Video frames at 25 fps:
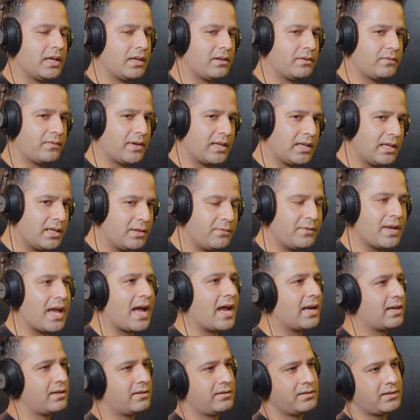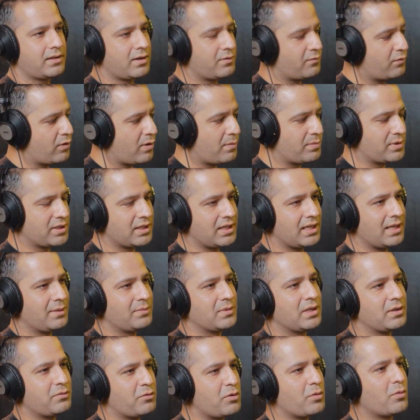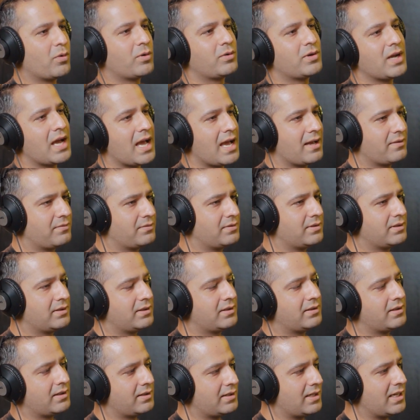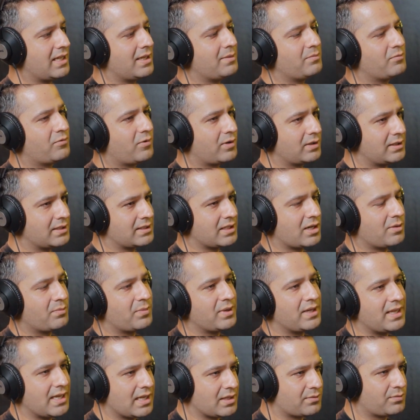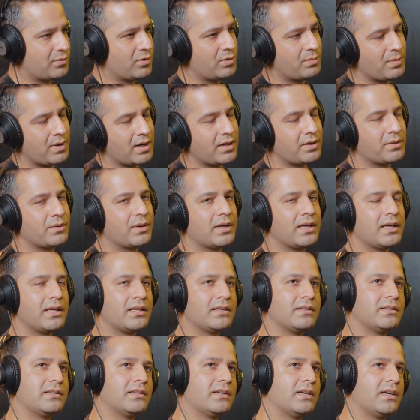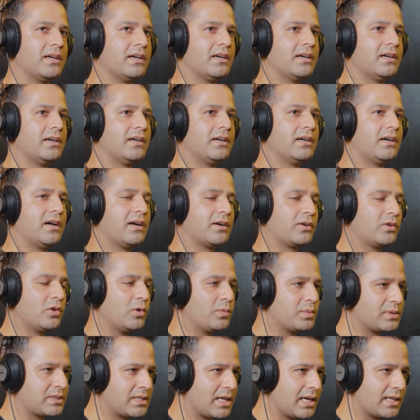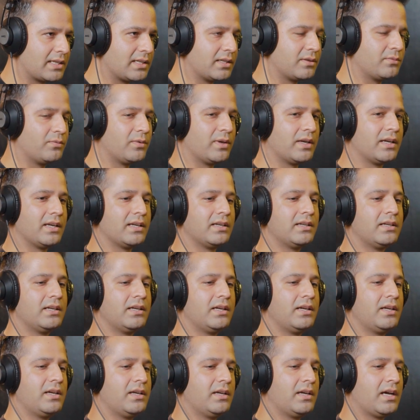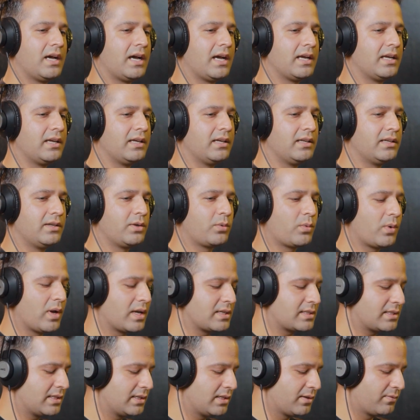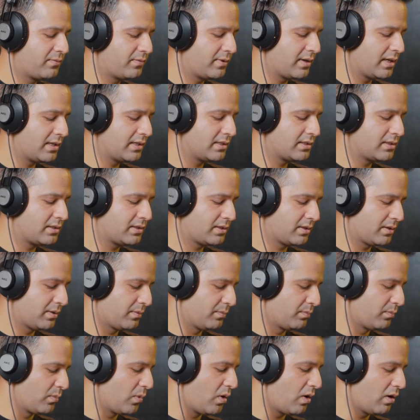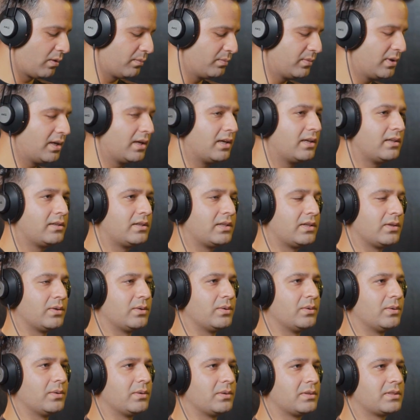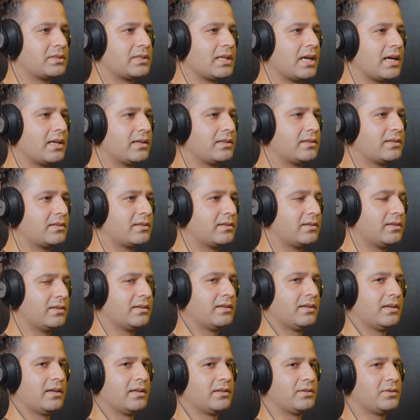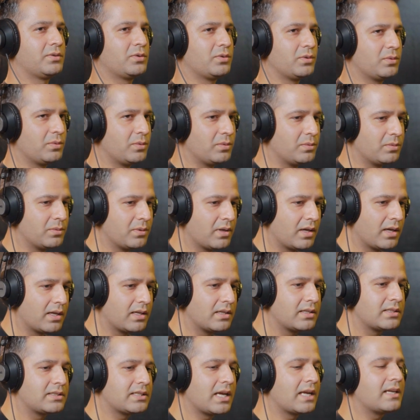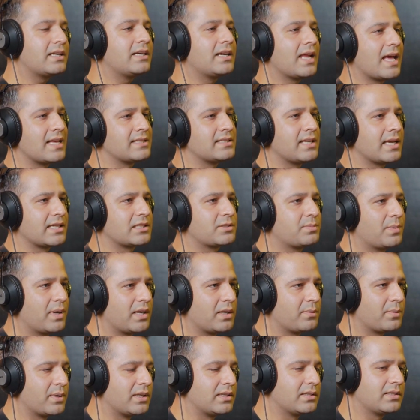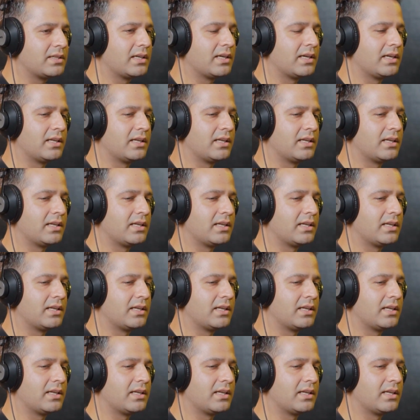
And finally, we had confirmed the name that we want to have the name for this company as Foodmario. And a group started where I requested a friend's mom to start it as an experiment.